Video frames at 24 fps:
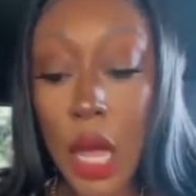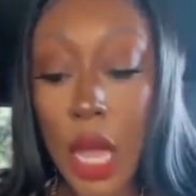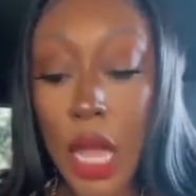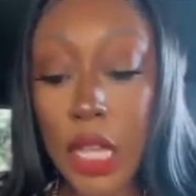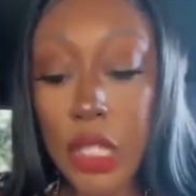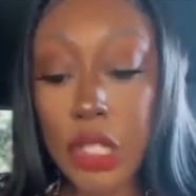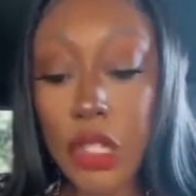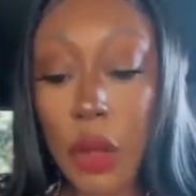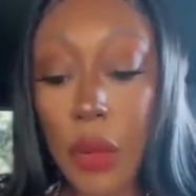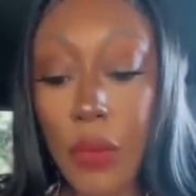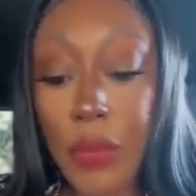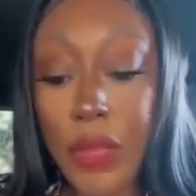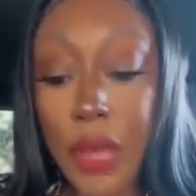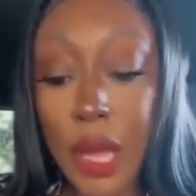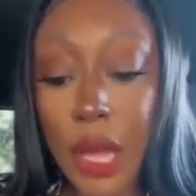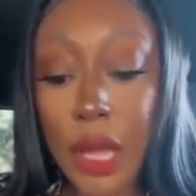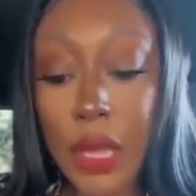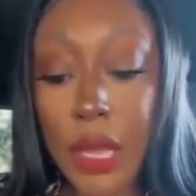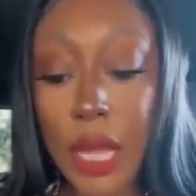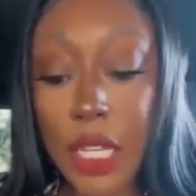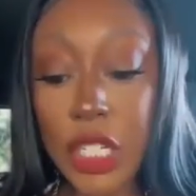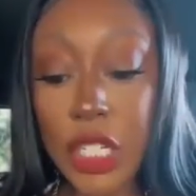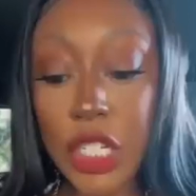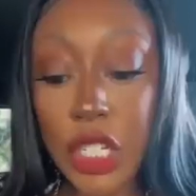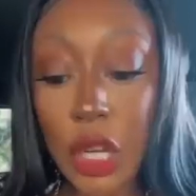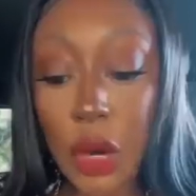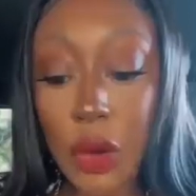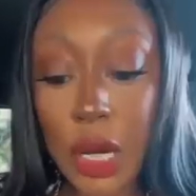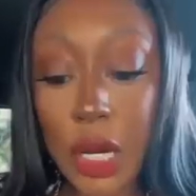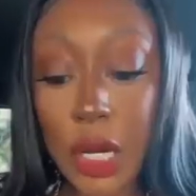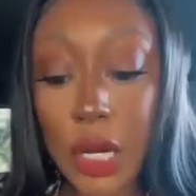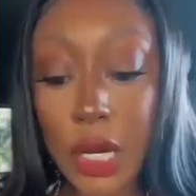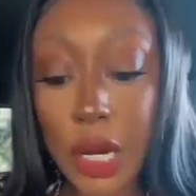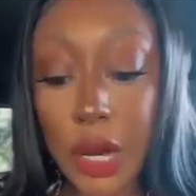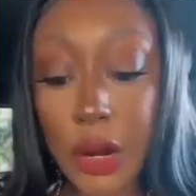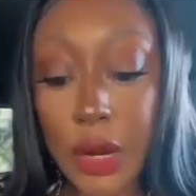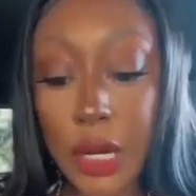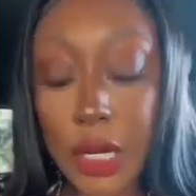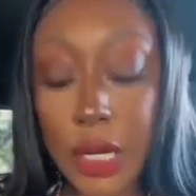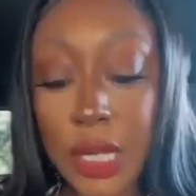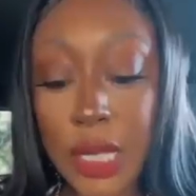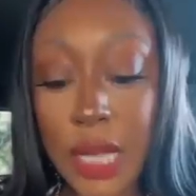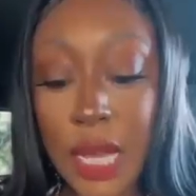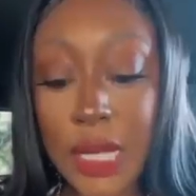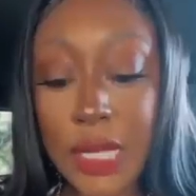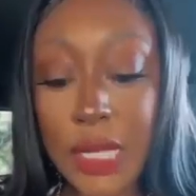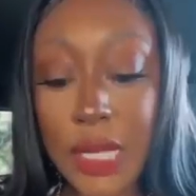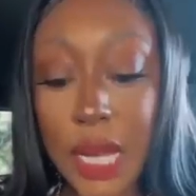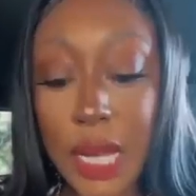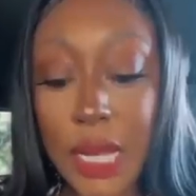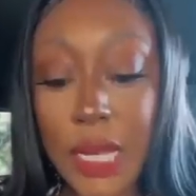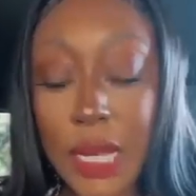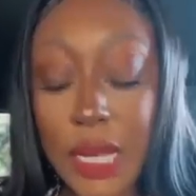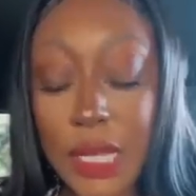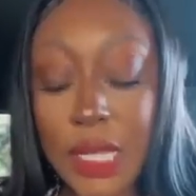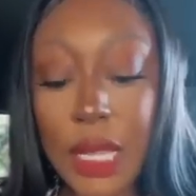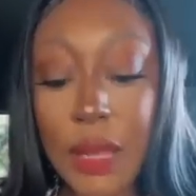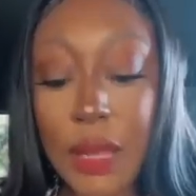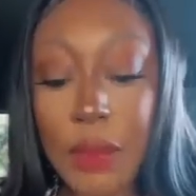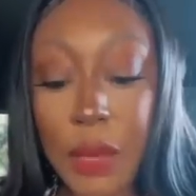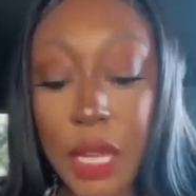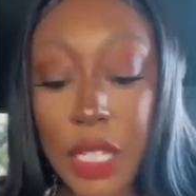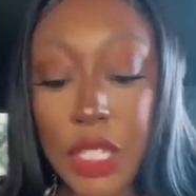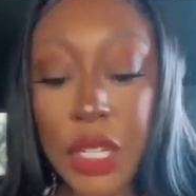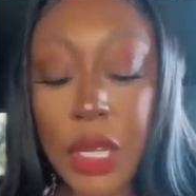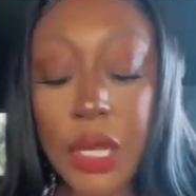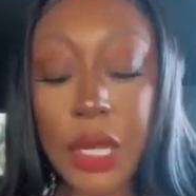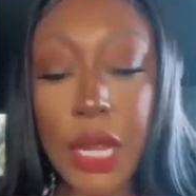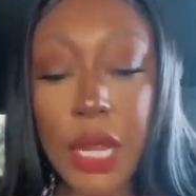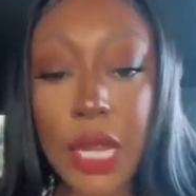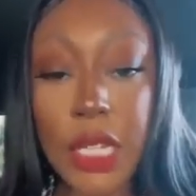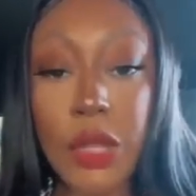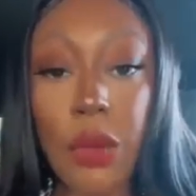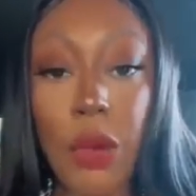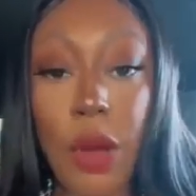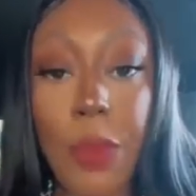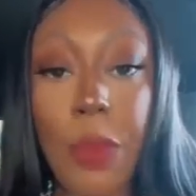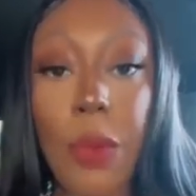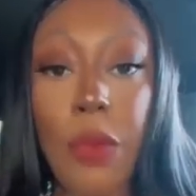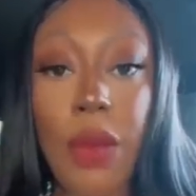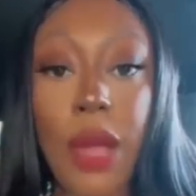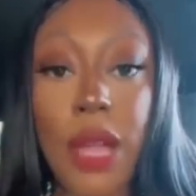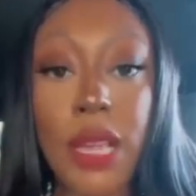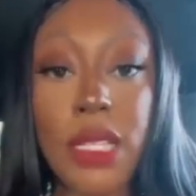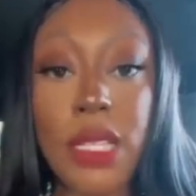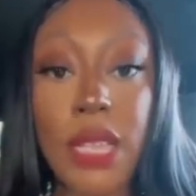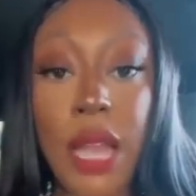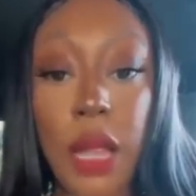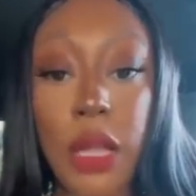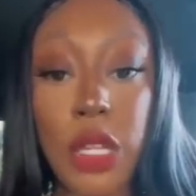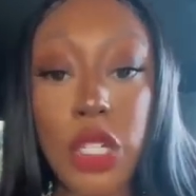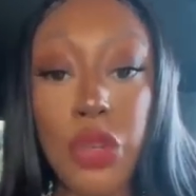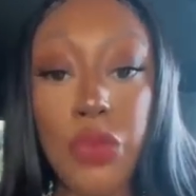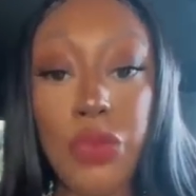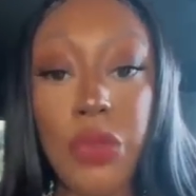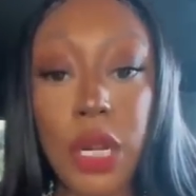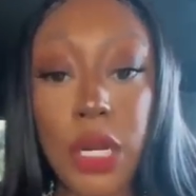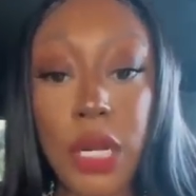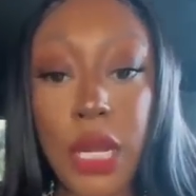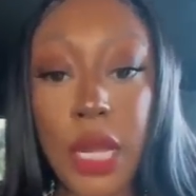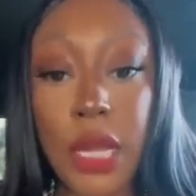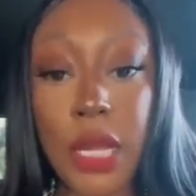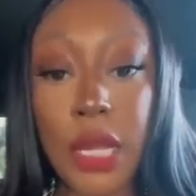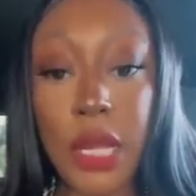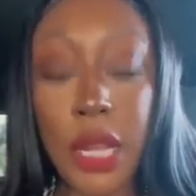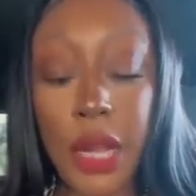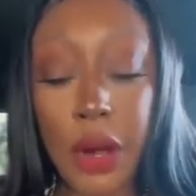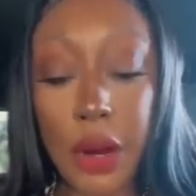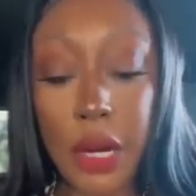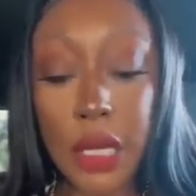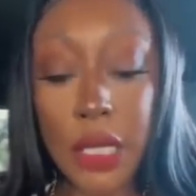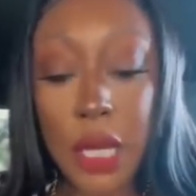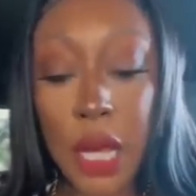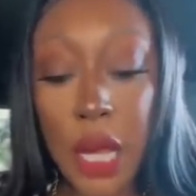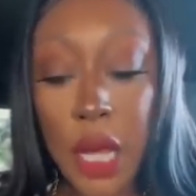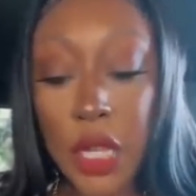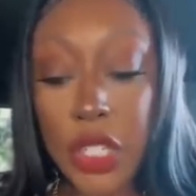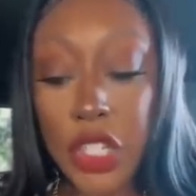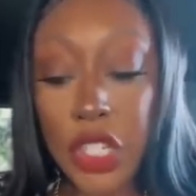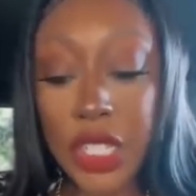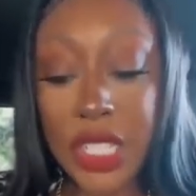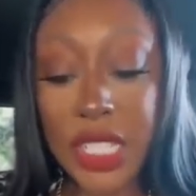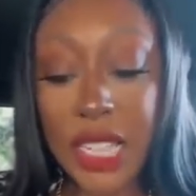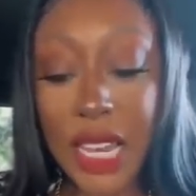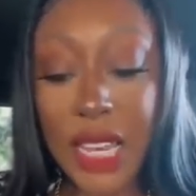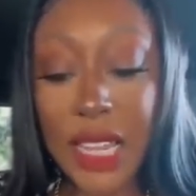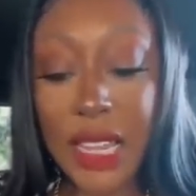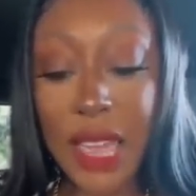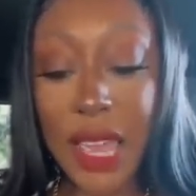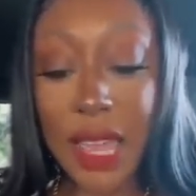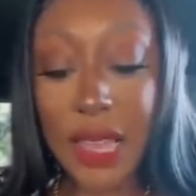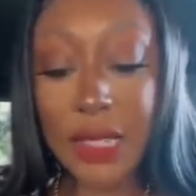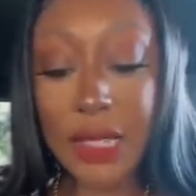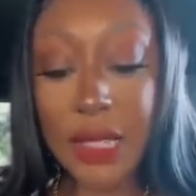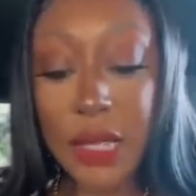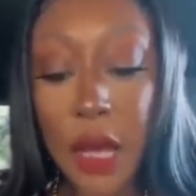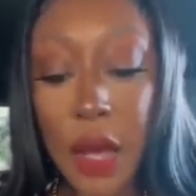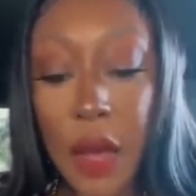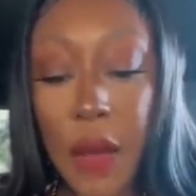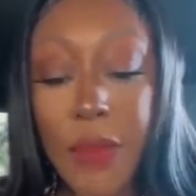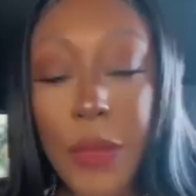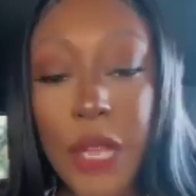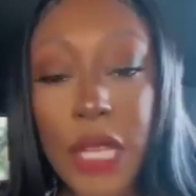And so then they show her the lyrics. They said, does it mention Desiree Perez now that you've looked at the lyrics? She said, yes.